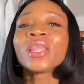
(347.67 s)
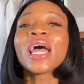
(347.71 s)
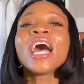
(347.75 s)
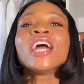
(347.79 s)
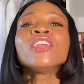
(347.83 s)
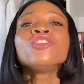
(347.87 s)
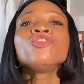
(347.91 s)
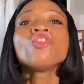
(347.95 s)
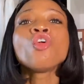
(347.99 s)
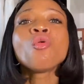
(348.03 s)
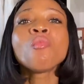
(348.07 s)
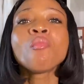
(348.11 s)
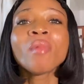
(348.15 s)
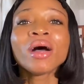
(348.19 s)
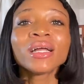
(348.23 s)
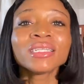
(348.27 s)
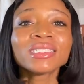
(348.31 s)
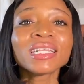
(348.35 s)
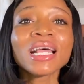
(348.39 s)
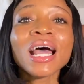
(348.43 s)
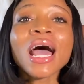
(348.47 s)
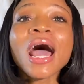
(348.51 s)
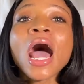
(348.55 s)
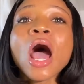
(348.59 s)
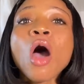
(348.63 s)
And no
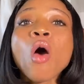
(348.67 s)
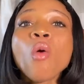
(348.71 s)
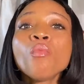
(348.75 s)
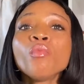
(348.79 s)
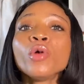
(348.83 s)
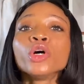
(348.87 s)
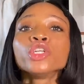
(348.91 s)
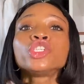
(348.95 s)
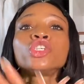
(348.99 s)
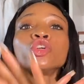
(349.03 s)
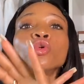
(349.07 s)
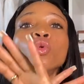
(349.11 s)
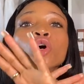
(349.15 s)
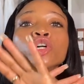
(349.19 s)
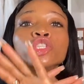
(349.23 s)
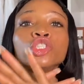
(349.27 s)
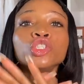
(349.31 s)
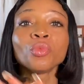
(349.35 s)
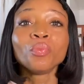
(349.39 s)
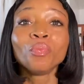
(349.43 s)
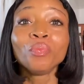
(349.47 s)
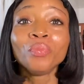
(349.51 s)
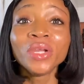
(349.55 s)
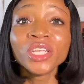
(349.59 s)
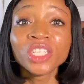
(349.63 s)
matter how much you want
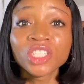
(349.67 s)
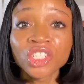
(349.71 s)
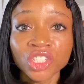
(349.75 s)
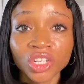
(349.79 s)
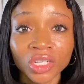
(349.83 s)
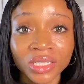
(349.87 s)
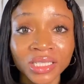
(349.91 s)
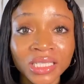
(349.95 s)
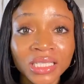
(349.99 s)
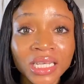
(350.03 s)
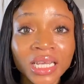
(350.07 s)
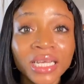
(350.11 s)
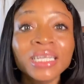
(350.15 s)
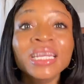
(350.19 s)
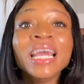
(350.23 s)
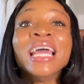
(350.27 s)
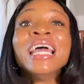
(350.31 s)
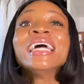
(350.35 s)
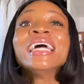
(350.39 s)
to bleach your skin,